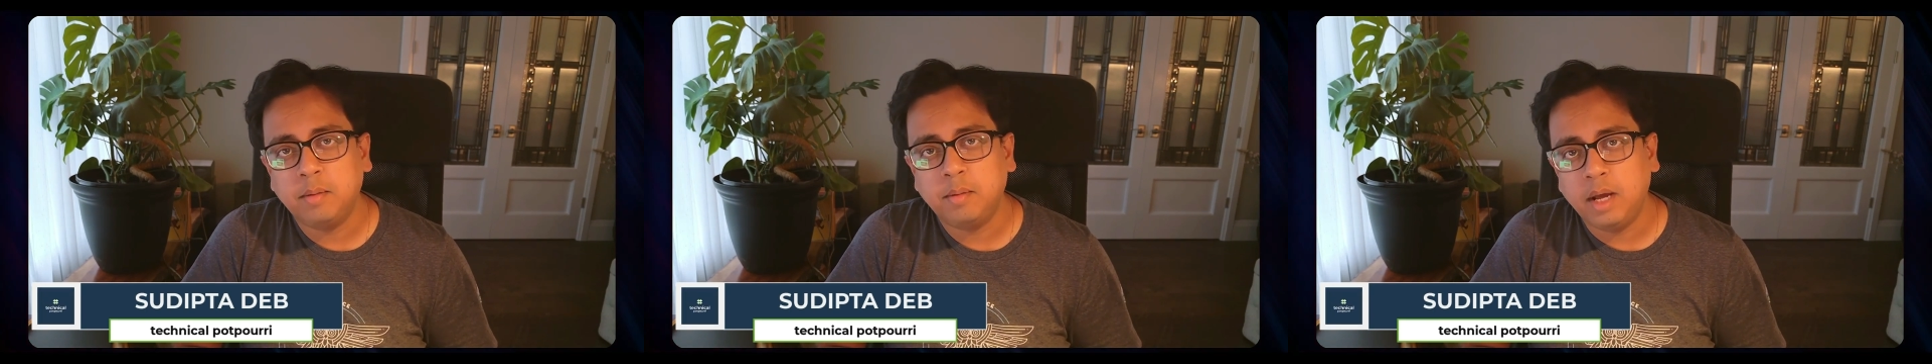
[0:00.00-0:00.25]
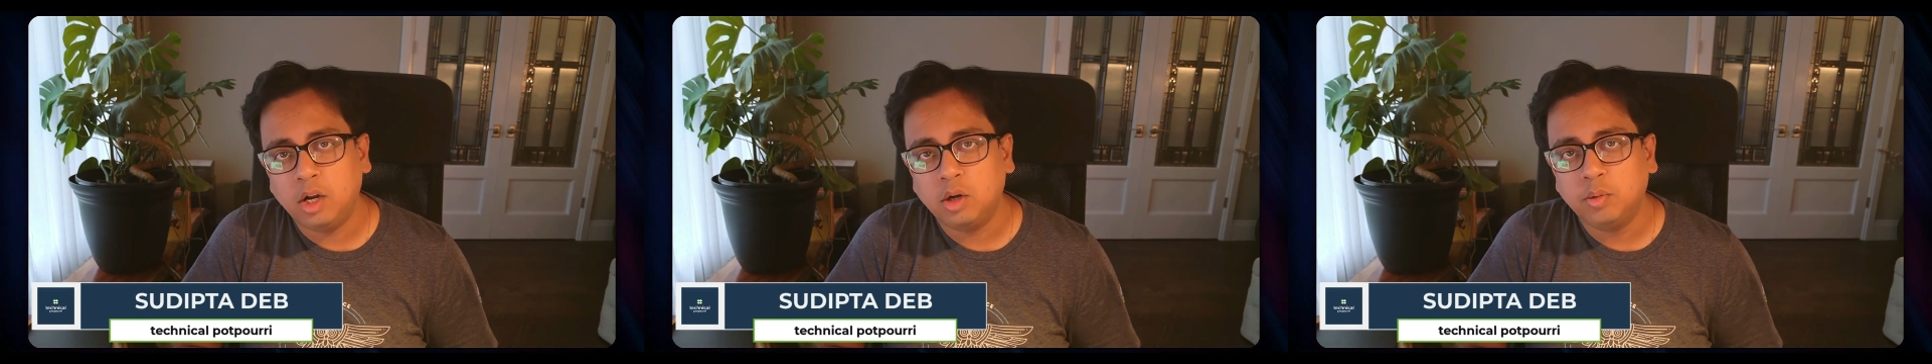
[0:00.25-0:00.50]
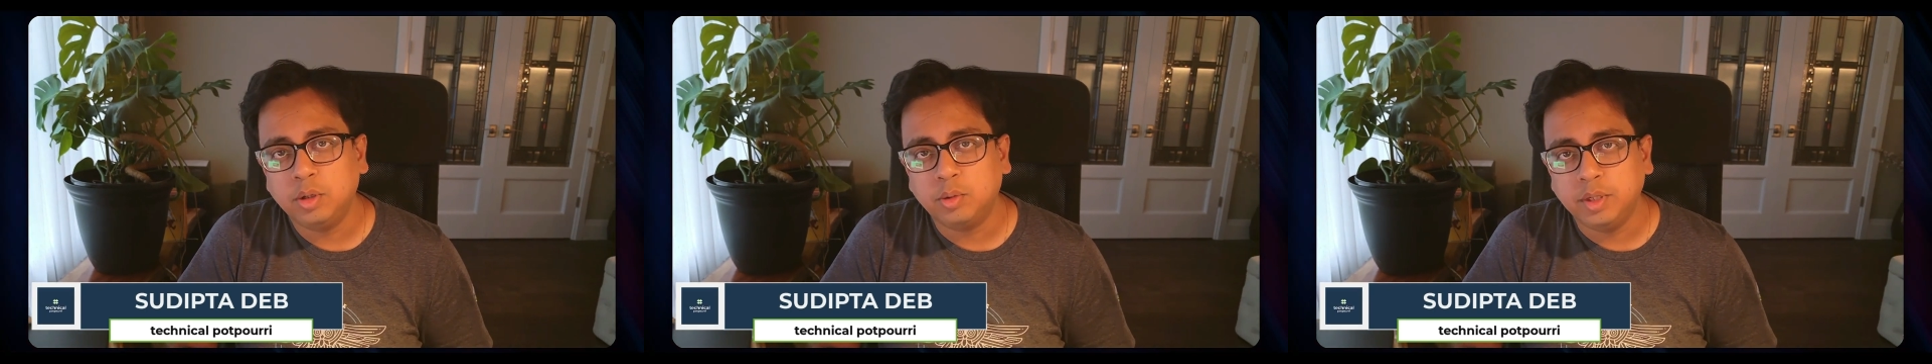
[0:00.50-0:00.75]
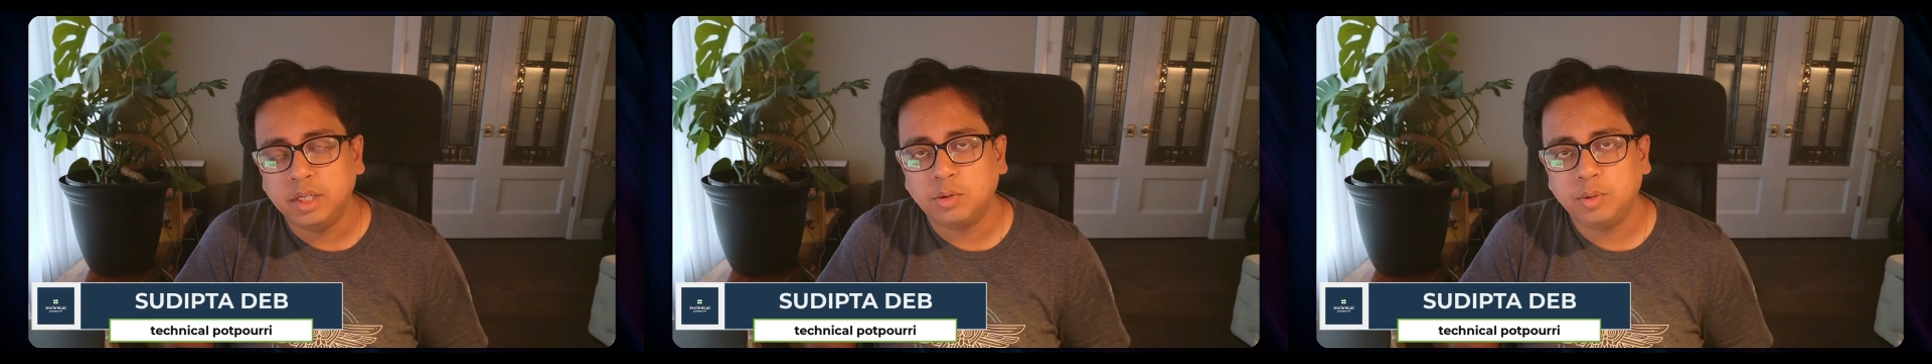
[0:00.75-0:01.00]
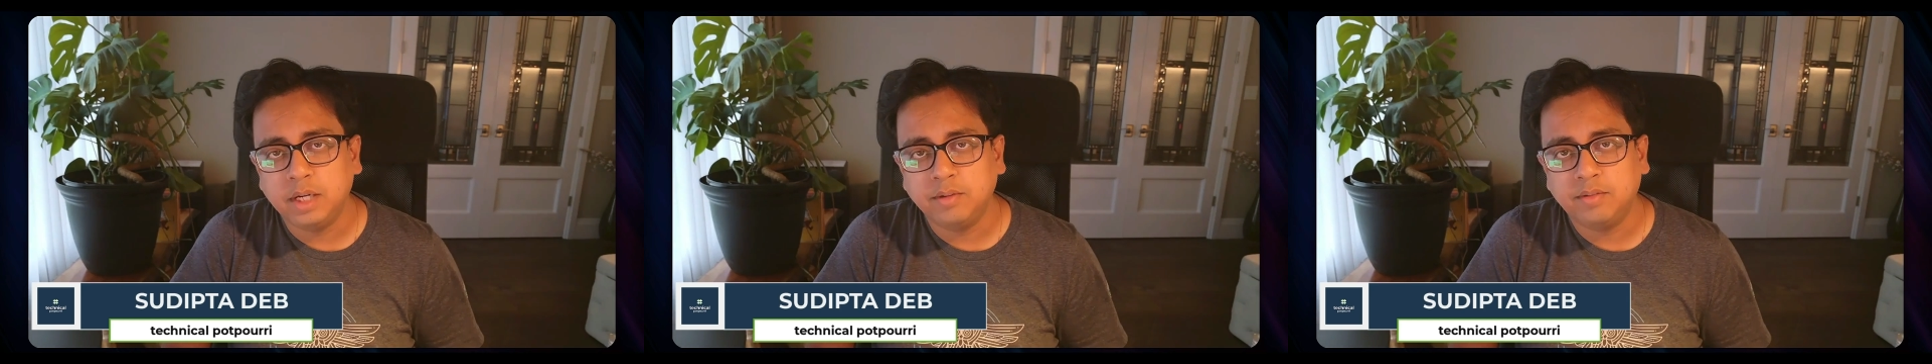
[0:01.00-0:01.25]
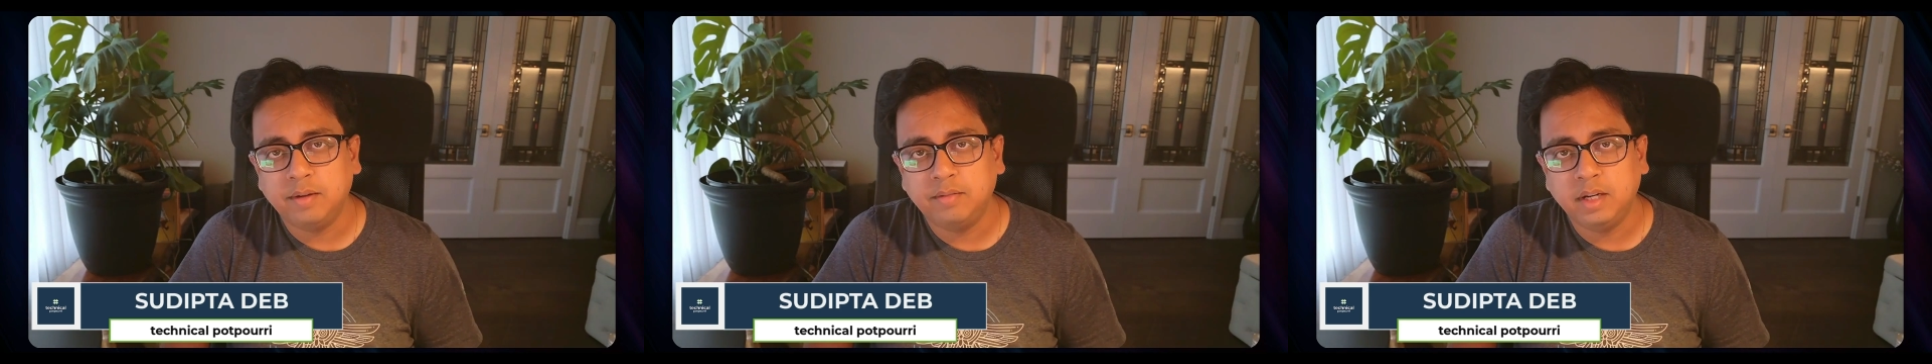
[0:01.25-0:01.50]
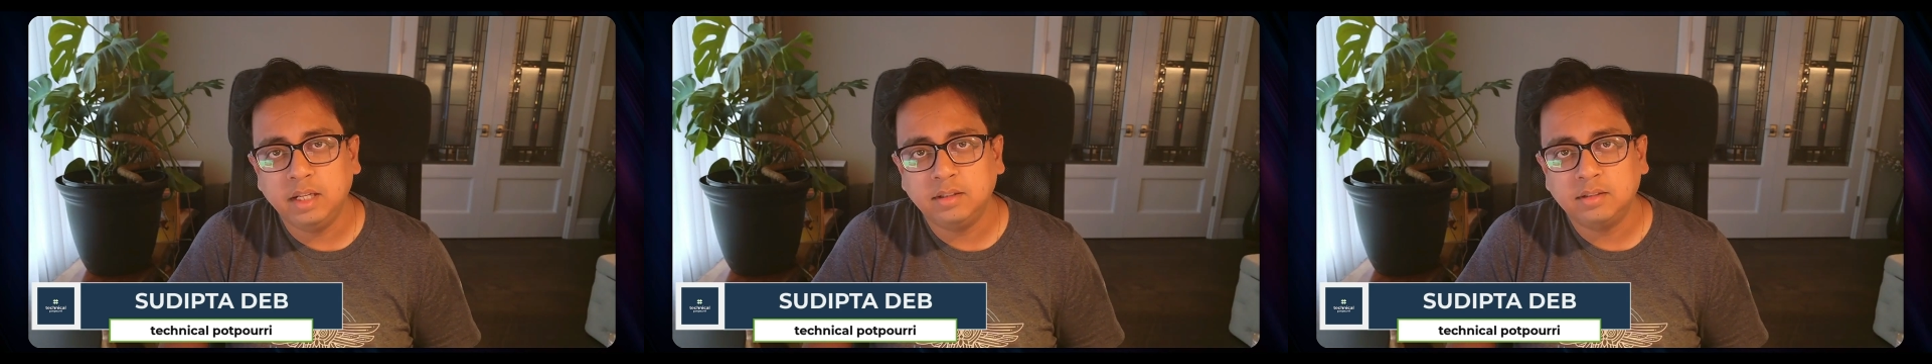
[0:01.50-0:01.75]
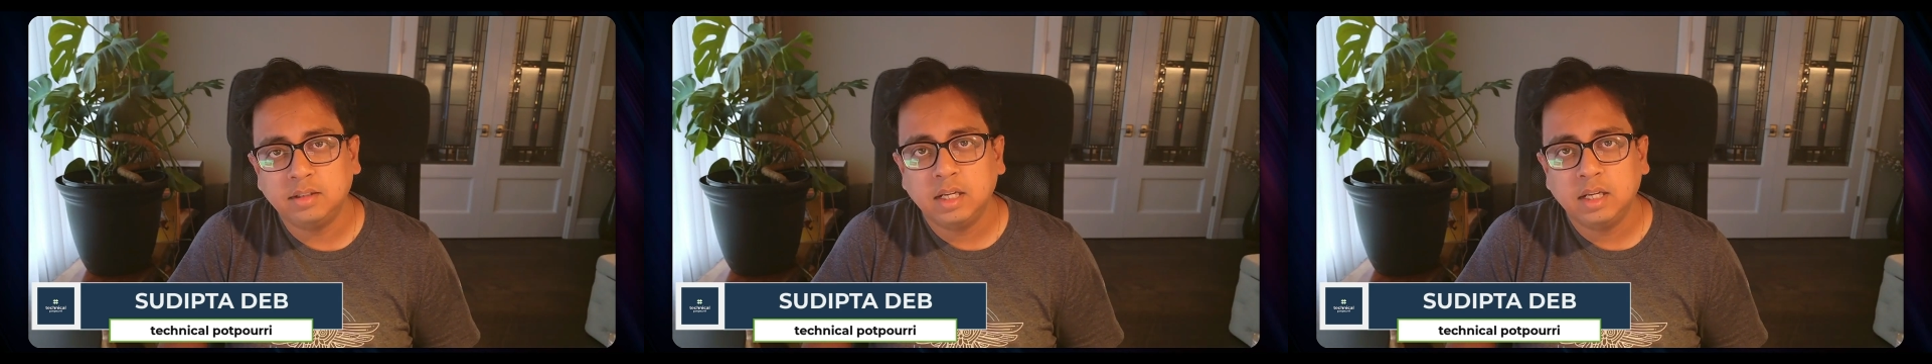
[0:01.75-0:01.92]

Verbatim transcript: along with Winter 25 release.